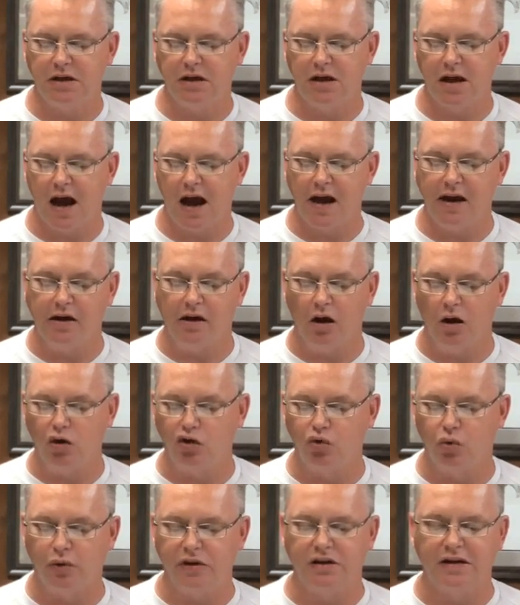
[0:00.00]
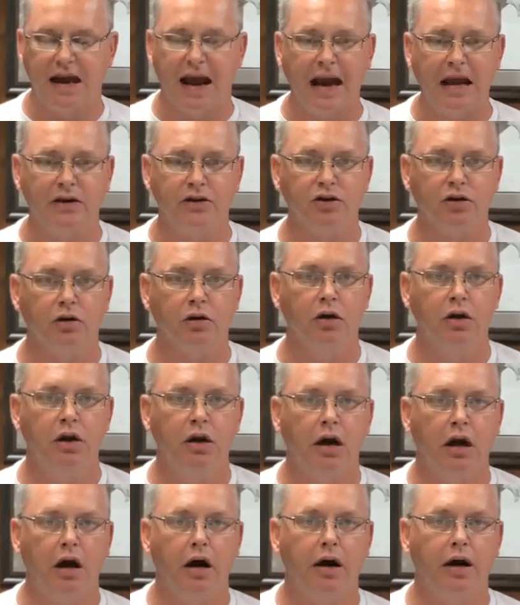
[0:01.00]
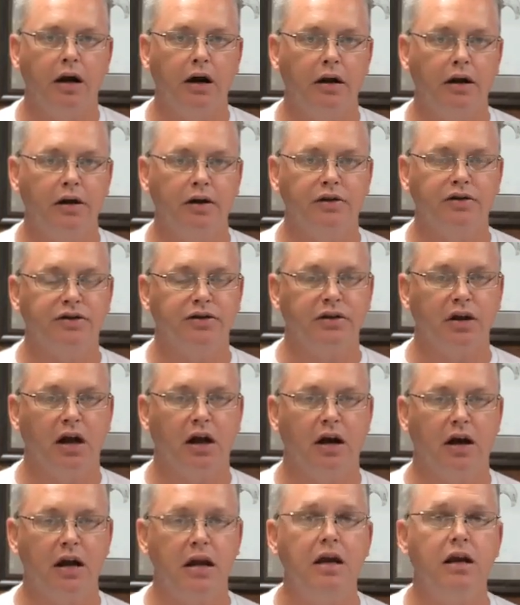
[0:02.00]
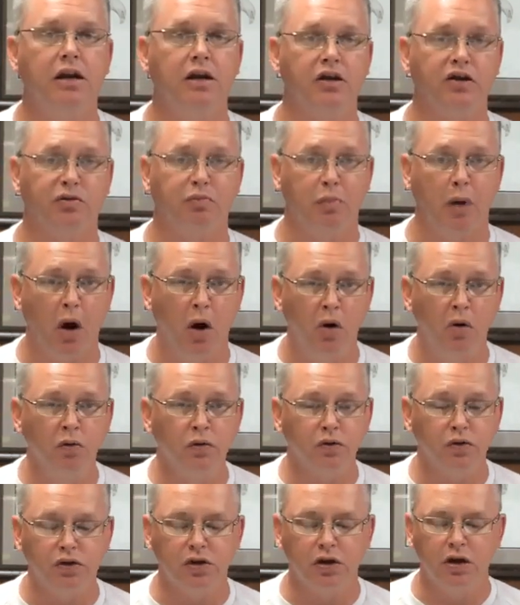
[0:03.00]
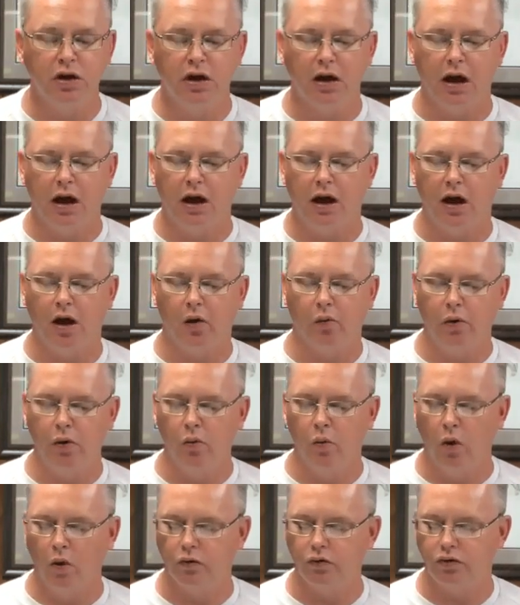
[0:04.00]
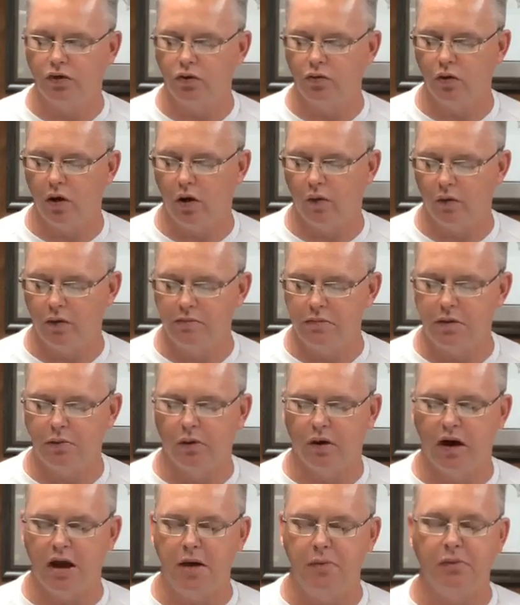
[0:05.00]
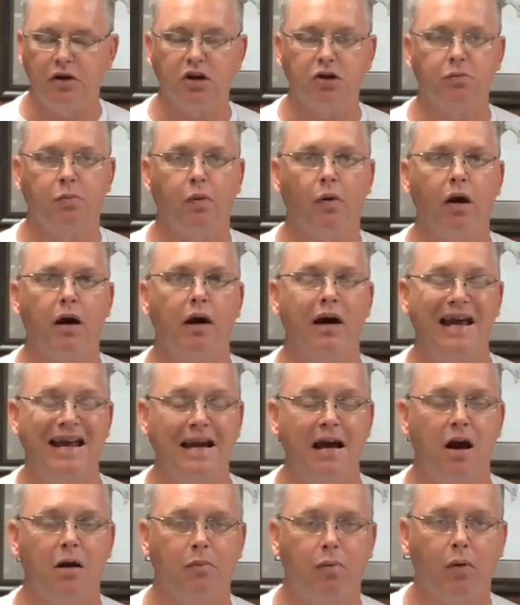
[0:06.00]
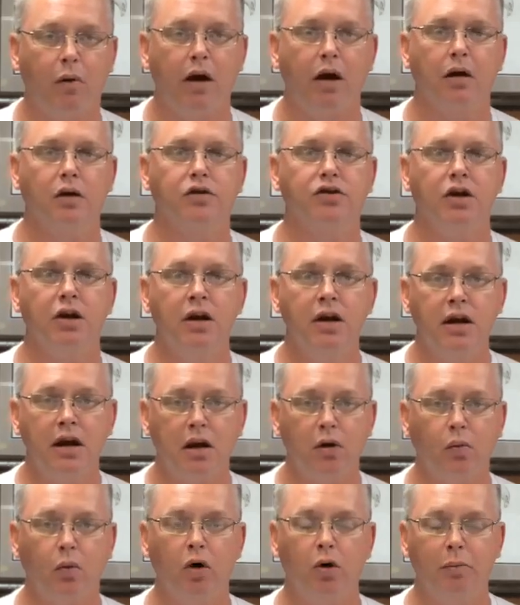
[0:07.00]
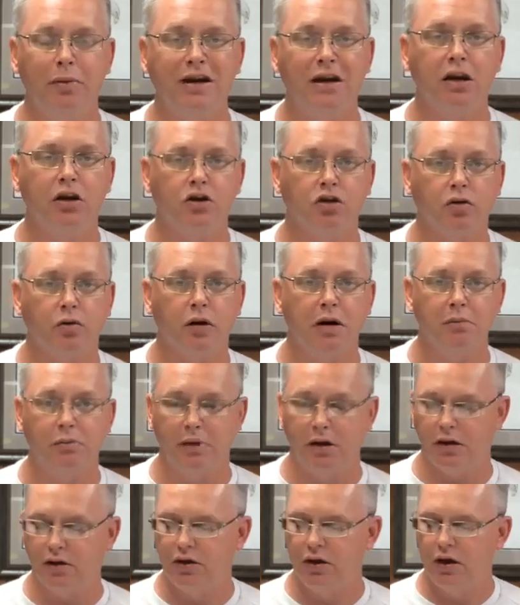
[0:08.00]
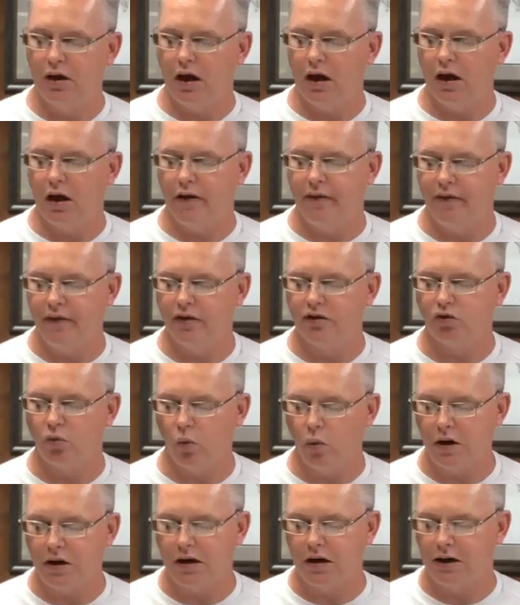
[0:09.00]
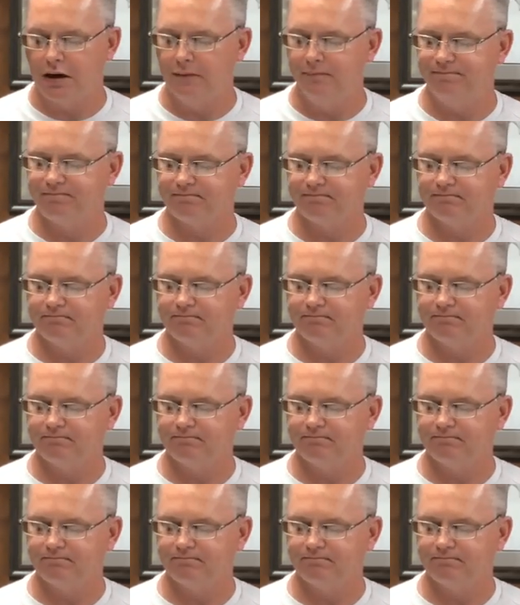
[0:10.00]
been diagnosed with cancer. Uh, it is in his bones. we want to remember him in, prayer, in, our prayers. He will begin treatment this week.